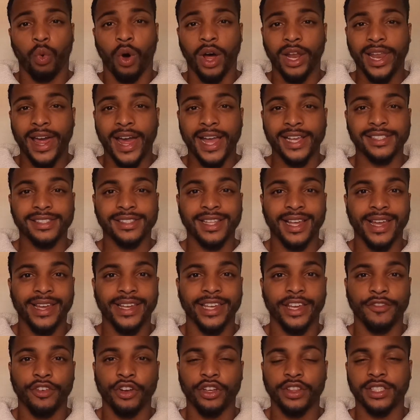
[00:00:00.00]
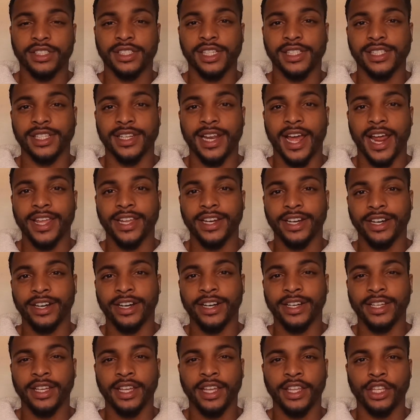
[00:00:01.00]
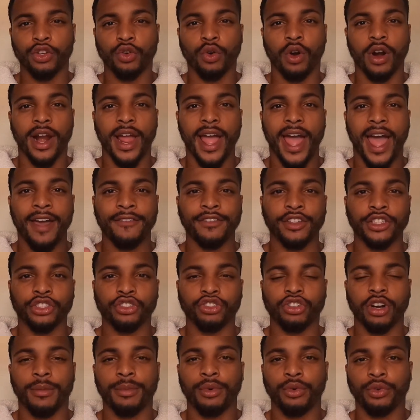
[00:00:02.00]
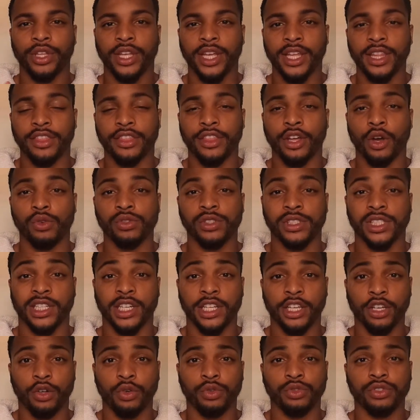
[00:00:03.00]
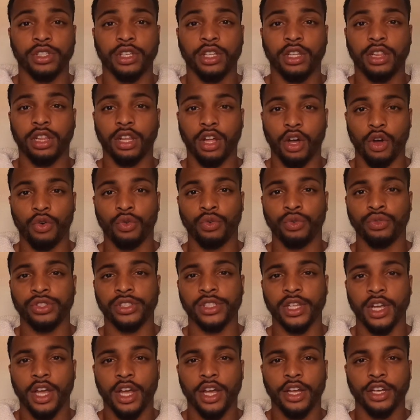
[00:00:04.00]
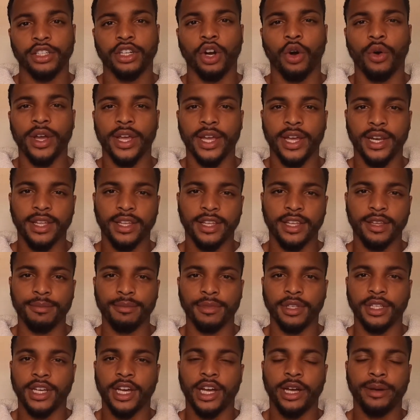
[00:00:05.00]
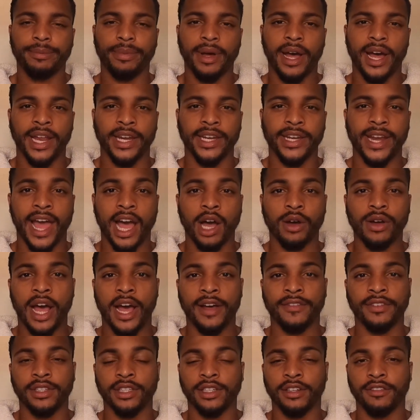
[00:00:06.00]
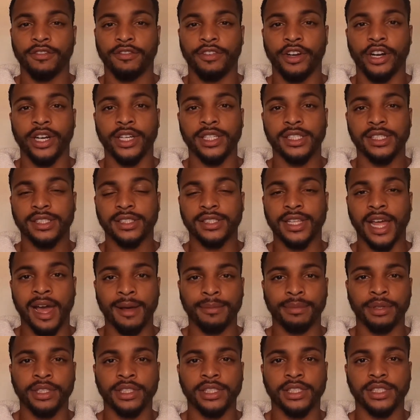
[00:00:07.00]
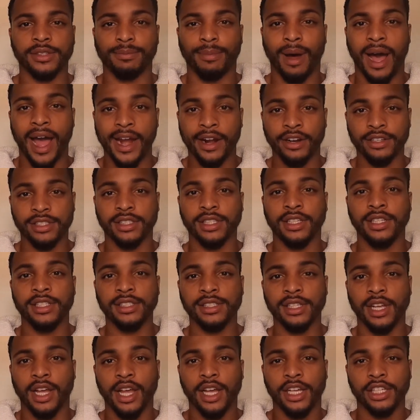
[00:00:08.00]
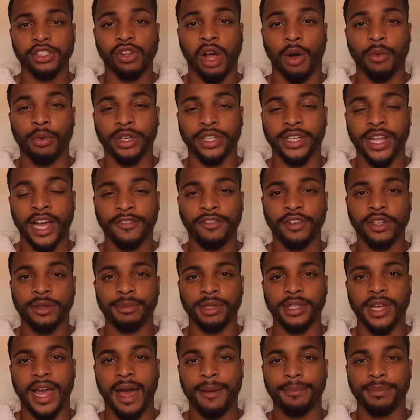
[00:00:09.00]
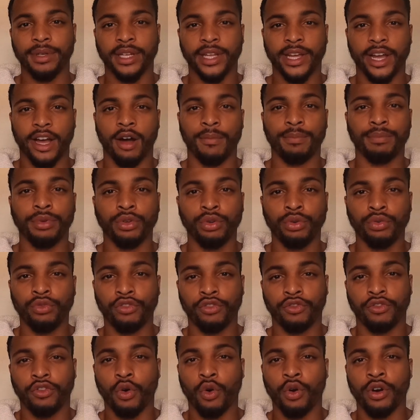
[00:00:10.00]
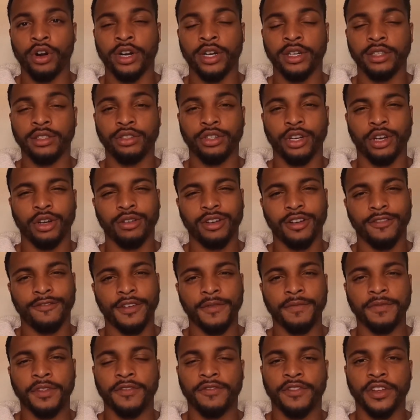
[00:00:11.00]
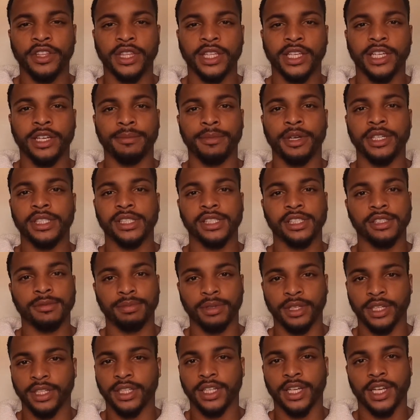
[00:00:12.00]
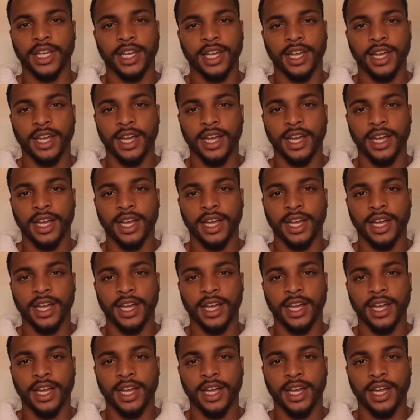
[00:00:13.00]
One last thing, if you're in the Cincinnati area and you are having trouble getting those deals closed, go ahead and hit me up. I now have a very established buyers list, so I would definitely be happy to help you for, a 50-50 commission split.